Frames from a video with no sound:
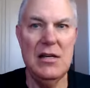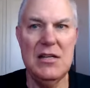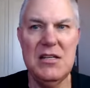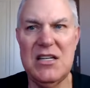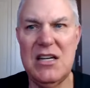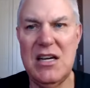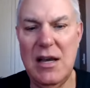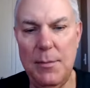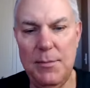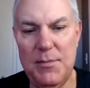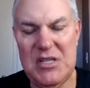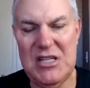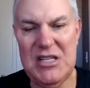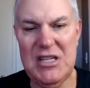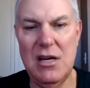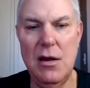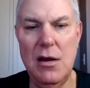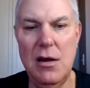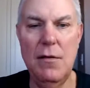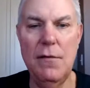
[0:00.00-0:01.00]

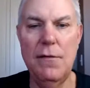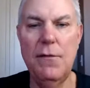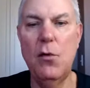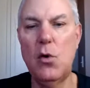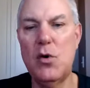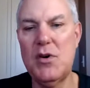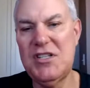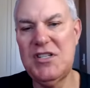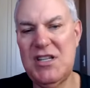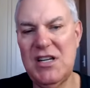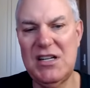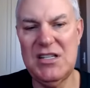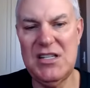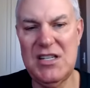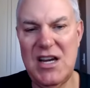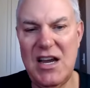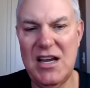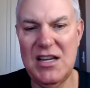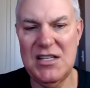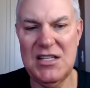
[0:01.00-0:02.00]
tips for
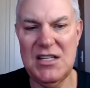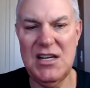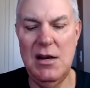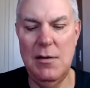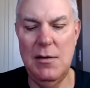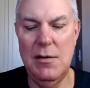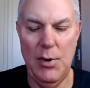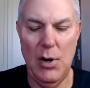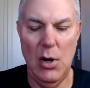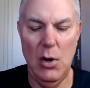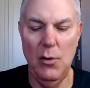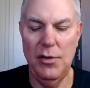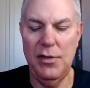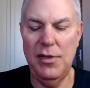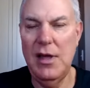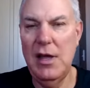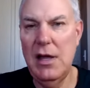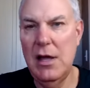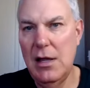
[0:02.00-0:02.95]
success in both